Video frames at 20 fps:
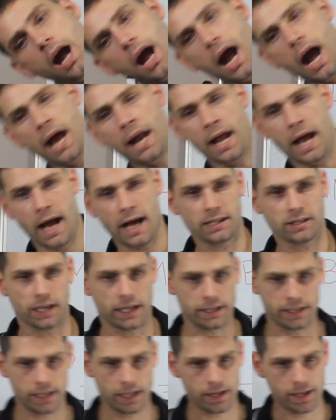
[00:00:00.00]
and as I
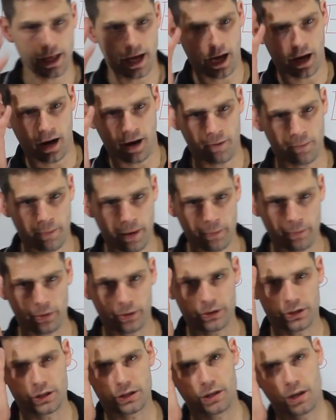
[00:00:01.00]
did that, I
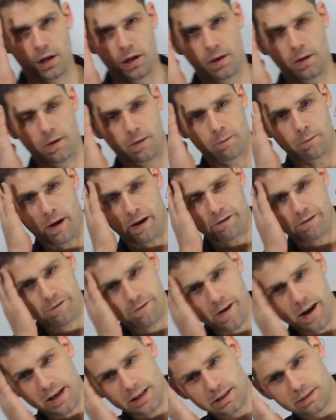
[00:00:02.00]
remember just my
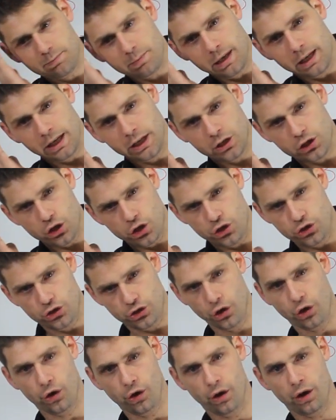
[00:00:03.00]
face being in the
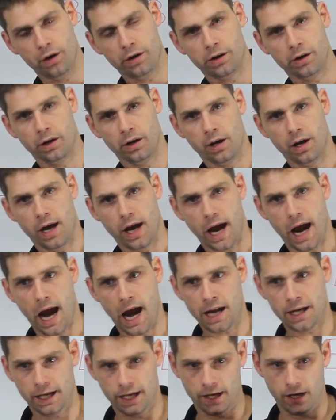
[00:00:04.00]
dirt,
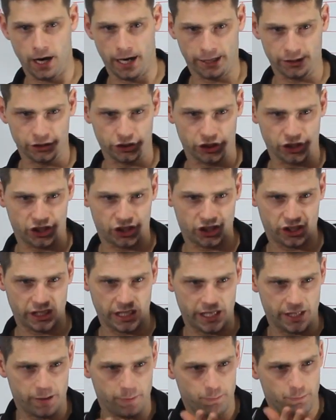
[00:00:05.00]
and then I could just
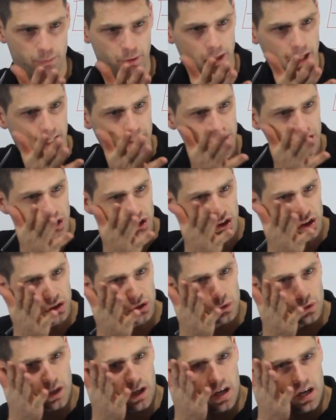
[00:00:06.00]
see the blood
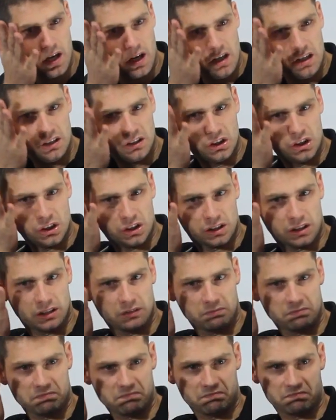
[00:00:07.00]
just
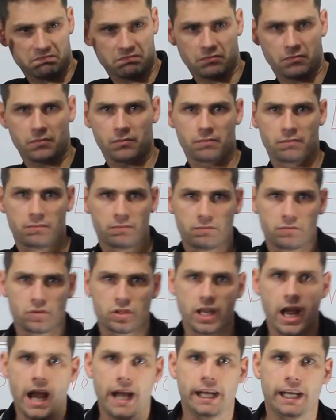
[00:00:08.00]

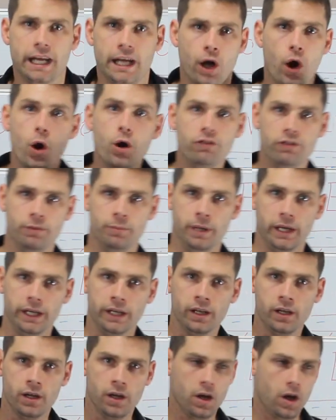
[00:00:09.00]
taking over me.